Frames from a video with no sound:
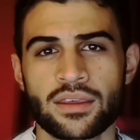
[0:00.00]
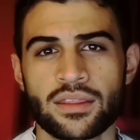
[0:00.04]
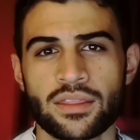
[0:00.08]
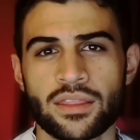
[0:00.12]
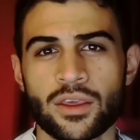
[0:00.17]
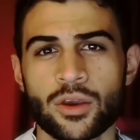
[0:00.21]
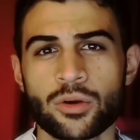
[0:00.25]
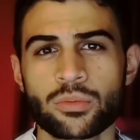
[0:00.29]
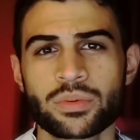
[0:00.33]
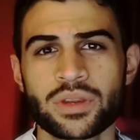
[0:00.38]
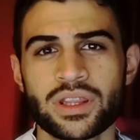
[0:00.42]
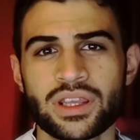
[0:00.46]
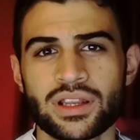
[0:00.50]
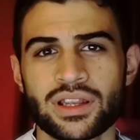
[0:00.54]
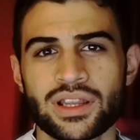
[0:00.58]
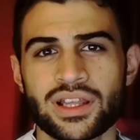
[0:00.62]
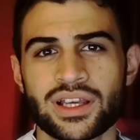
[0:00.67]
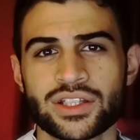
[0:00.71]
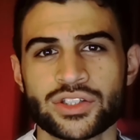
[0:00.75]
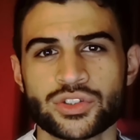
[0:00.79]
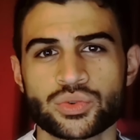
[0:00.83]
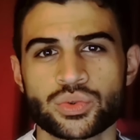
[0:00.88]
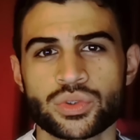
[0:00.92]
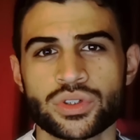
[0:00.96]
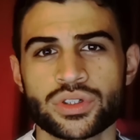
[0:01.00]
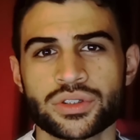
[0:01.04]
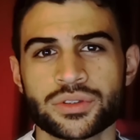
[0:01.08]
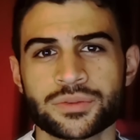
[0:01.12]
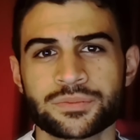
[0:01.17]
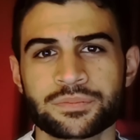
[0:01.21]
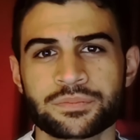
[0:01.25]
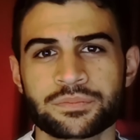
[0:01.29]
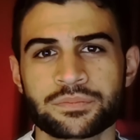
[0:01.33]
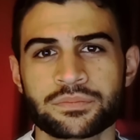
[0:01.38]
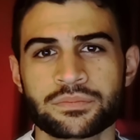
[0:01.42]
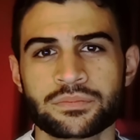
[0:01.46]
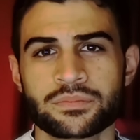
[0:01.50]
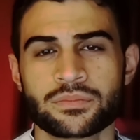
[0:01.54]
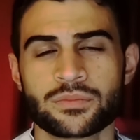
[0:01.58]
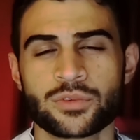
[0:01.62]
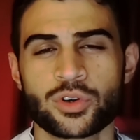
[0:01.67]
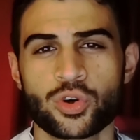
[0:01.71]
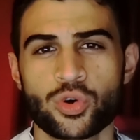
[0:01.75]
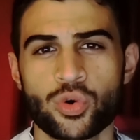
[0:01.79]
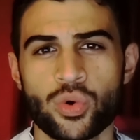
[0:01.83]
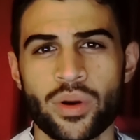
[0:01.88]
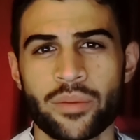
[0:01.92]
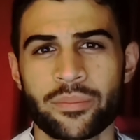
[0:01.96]
The opening lines were,
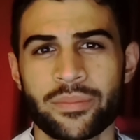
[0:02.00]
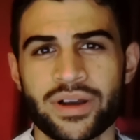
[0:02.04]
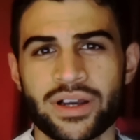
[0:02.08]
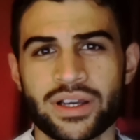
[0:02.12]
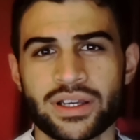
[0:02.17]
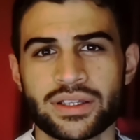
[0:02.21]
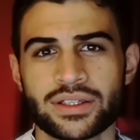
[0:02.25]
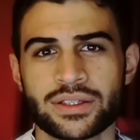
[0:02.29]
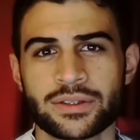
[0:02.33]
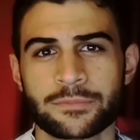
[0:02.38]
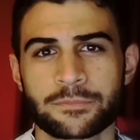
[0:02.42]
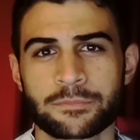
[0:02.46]
who am I?